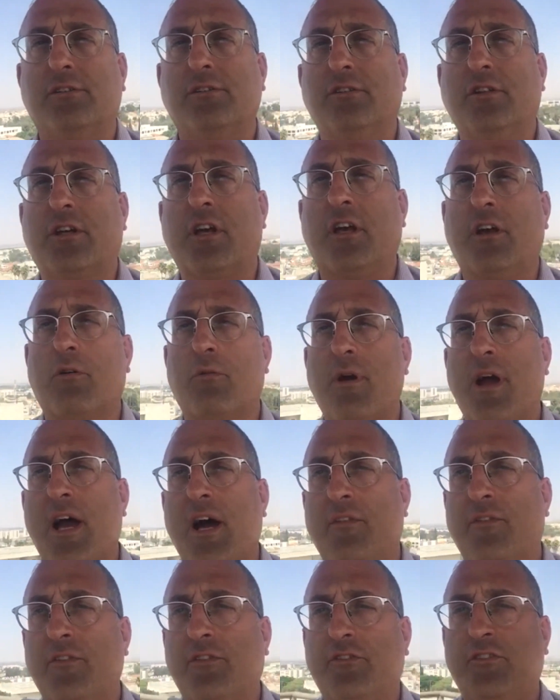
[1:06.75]
looking
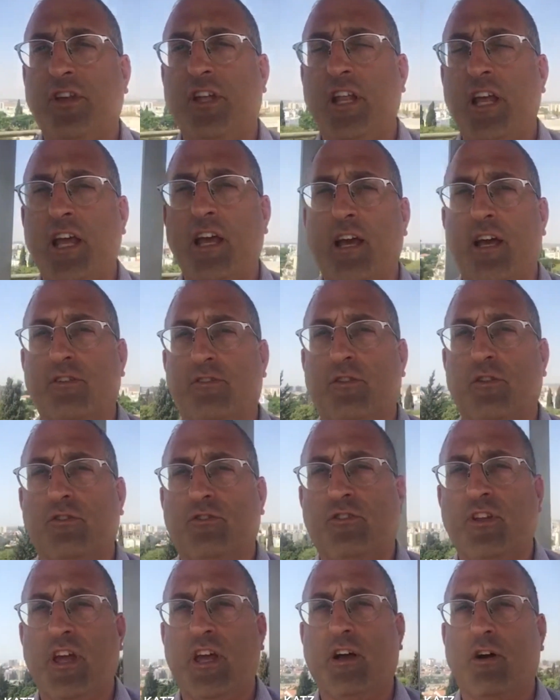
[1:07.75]
around the city, as you
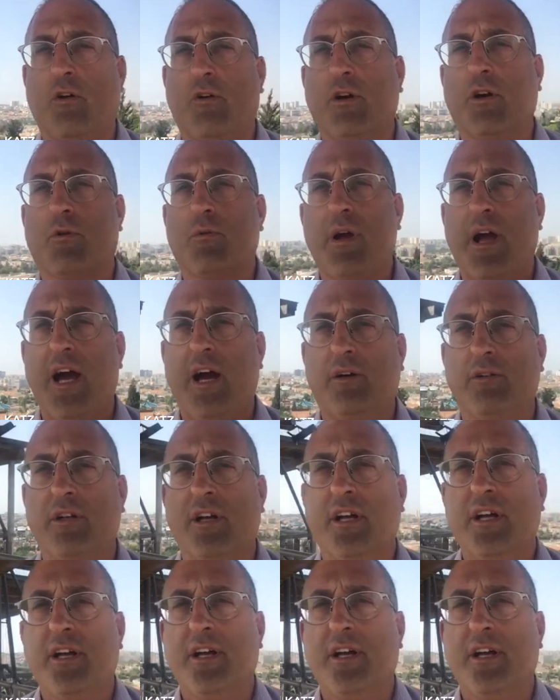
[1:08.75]
see, going around.